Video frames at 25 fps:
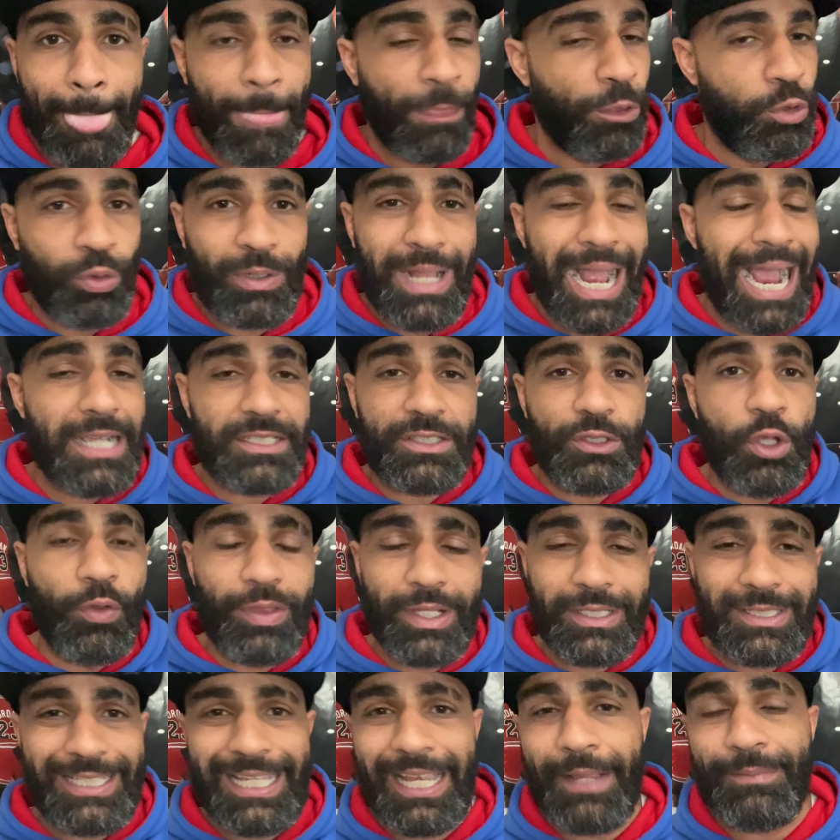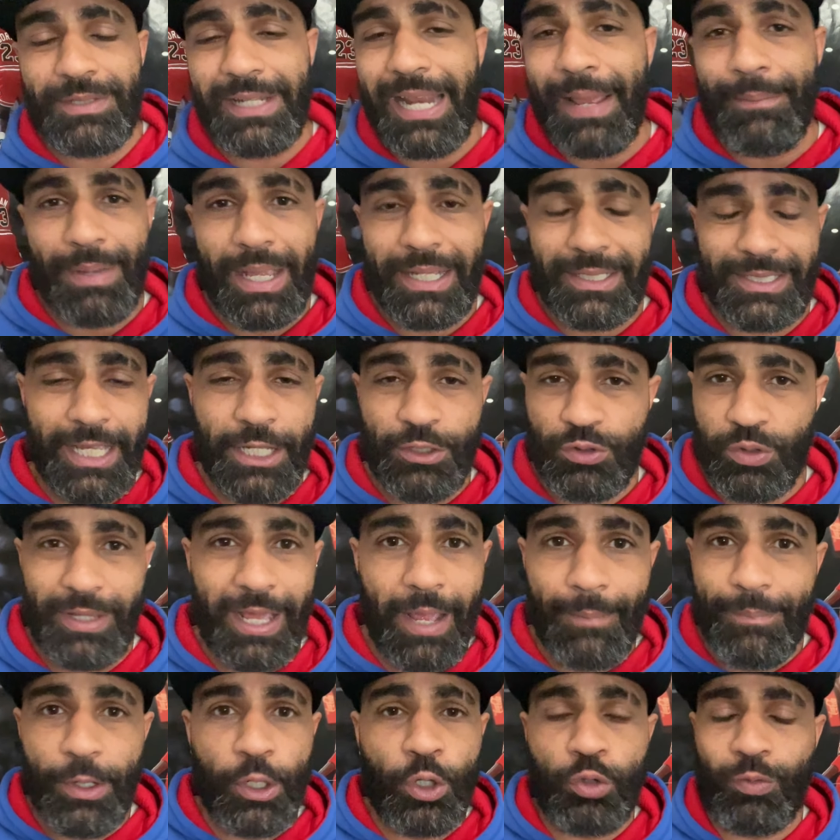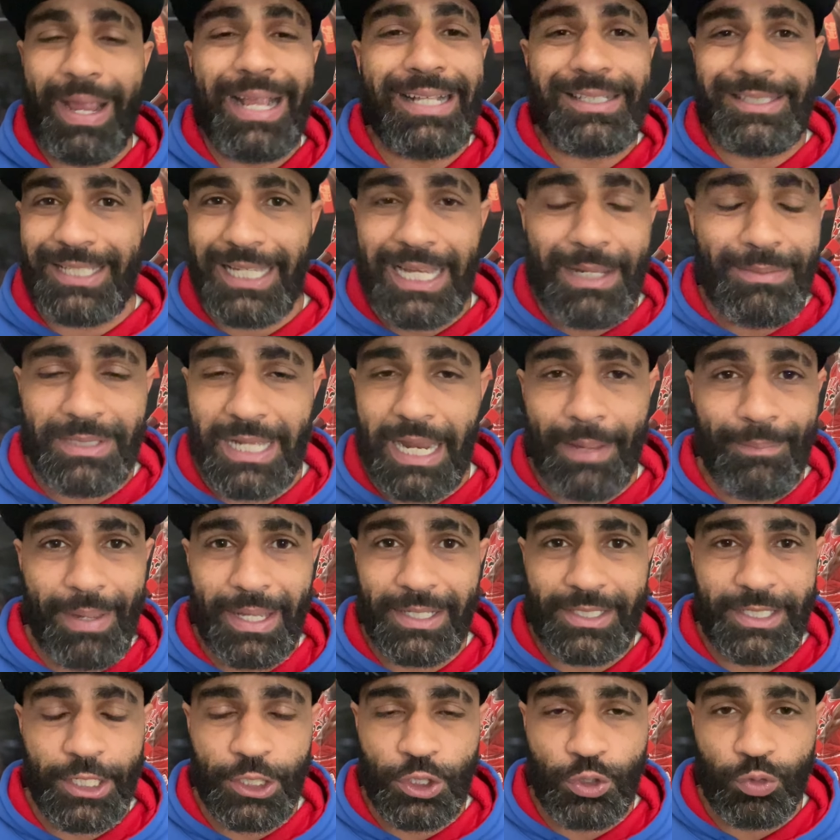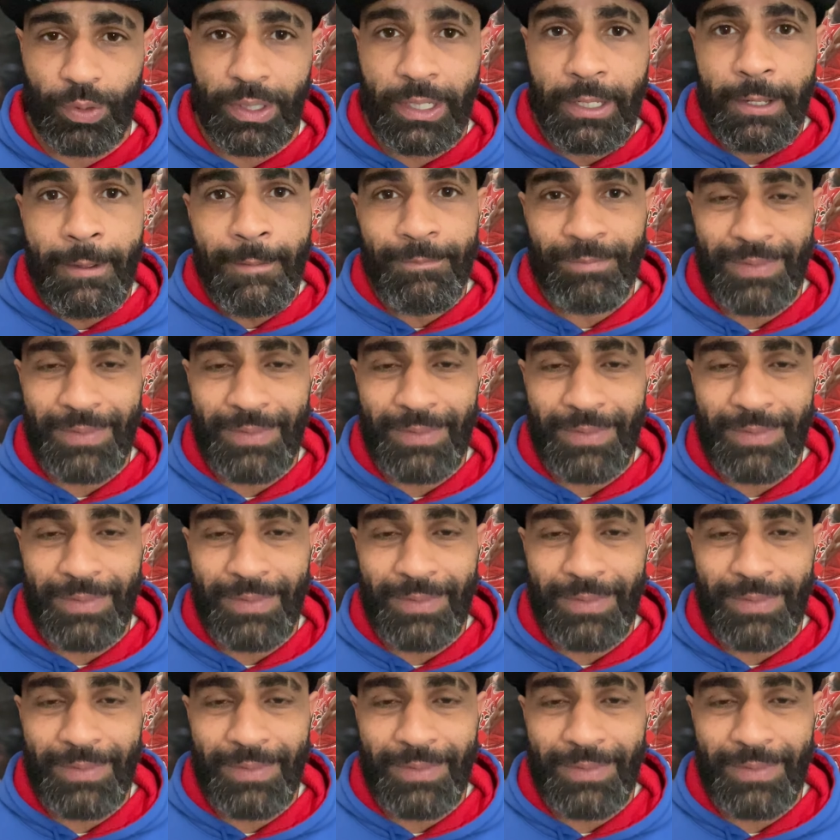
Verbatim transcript: You guys know the teams in NBA's history. There have been great teams in NBA's history